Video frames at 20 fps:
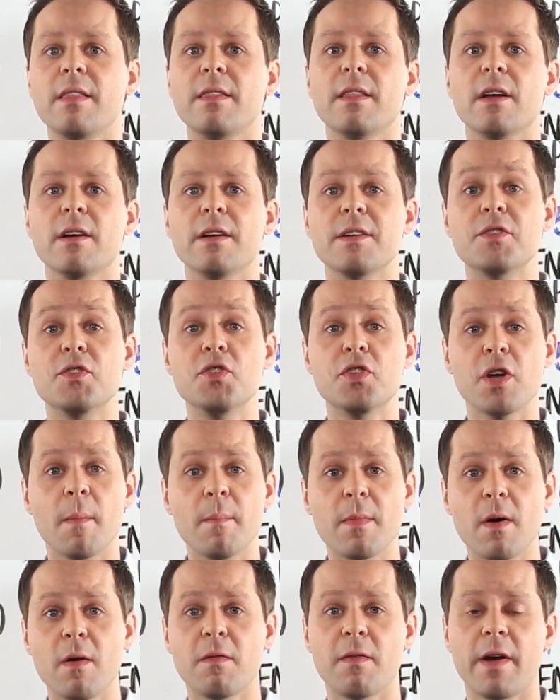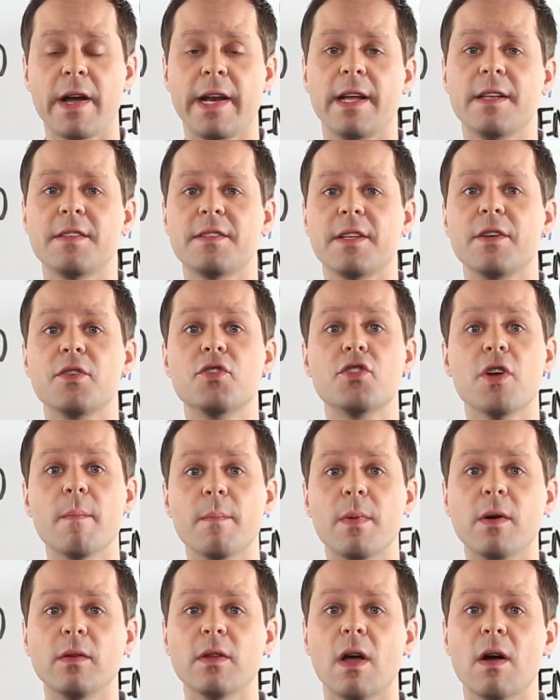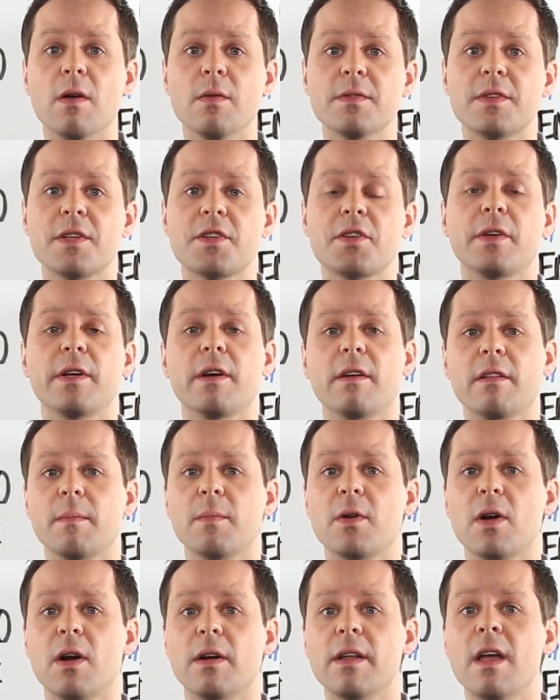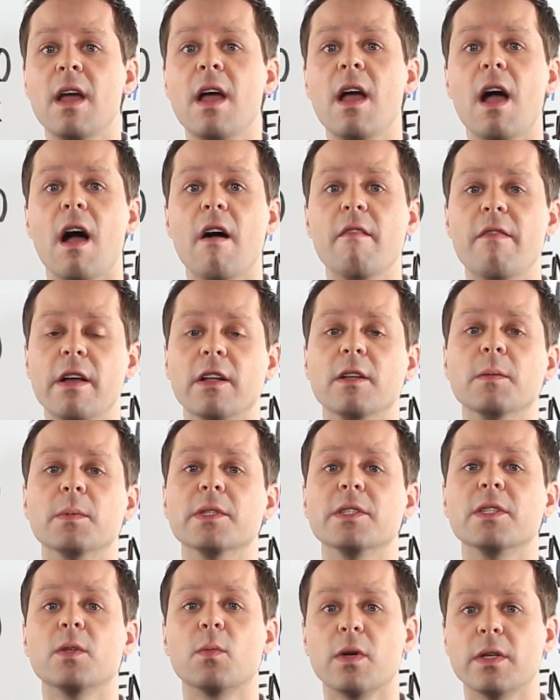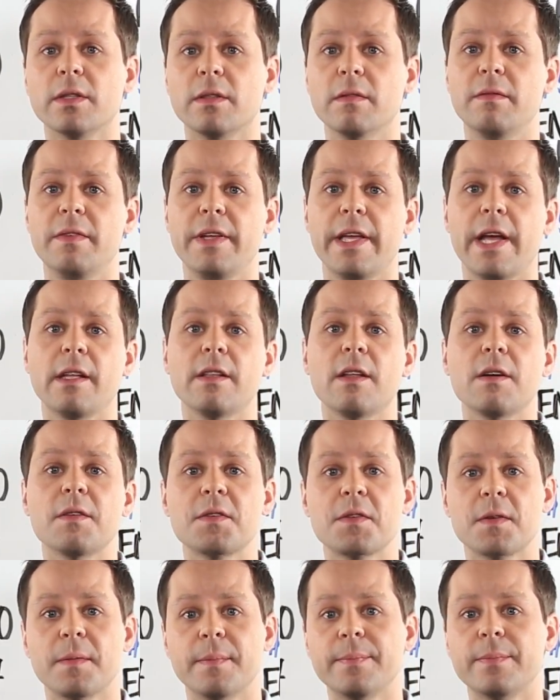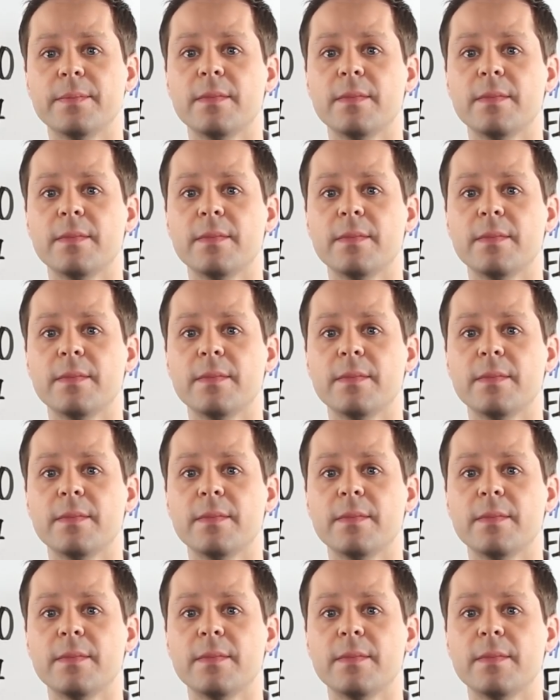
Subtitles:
There is jumbo financing, jumbo loans, as you'll hear them called, available in the world of VA loans.